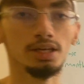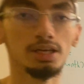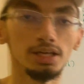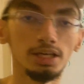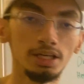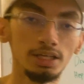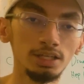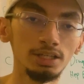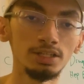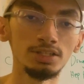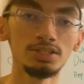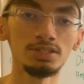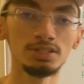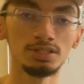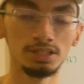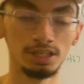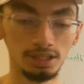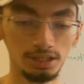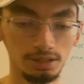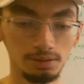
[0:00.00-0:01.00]
a
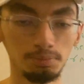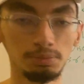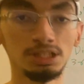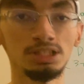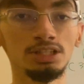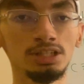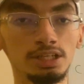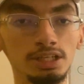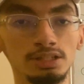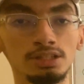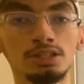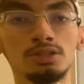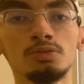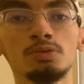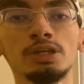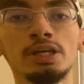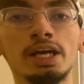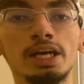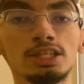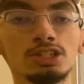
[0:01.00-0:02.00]
skin-mediated
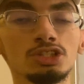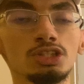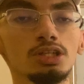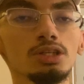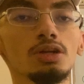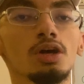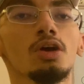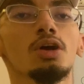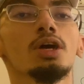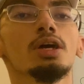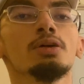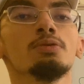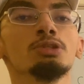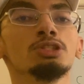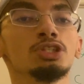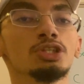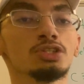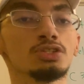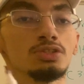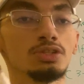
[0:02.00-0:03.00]
reaction,
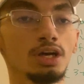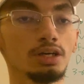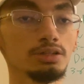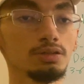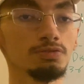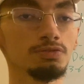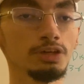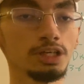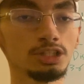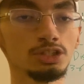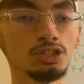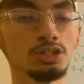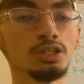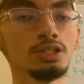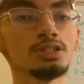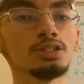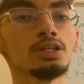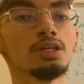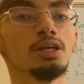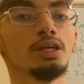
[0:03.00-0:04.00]
which is
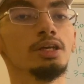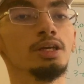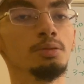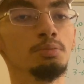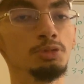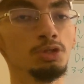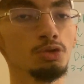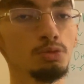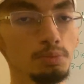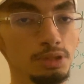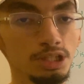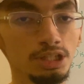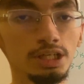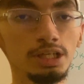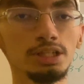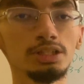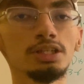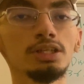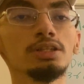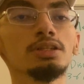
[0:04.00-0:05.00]
non-infectious,
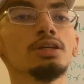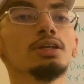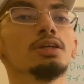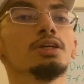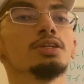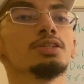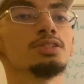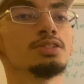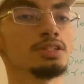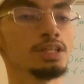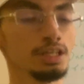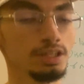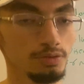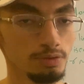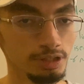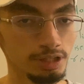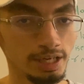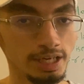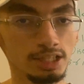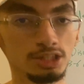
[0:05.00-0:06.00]
immune-mediated skin
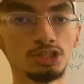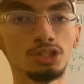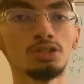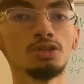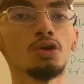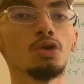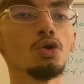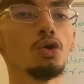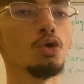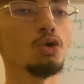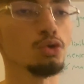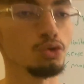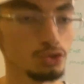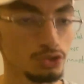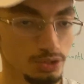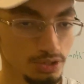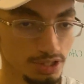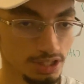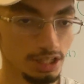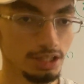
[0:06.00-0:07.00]
reaction or
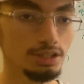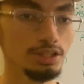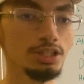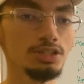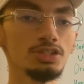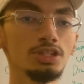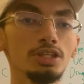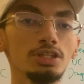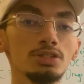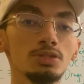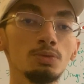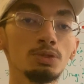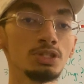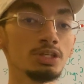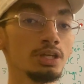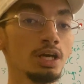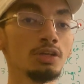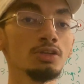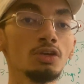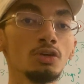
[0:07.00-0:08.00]
skin disease with
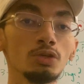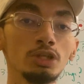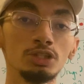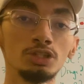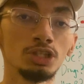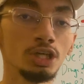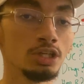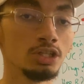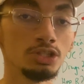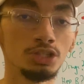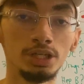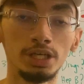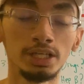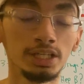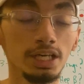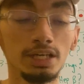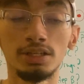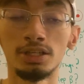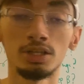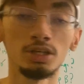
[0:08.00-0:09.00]
an unknown etiology.
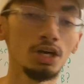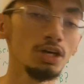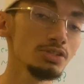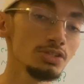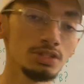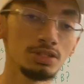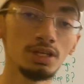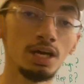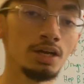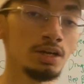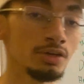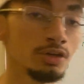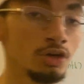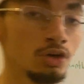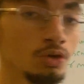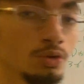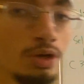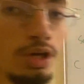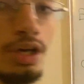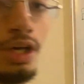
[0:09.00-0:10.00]
Again, the cause is unknown.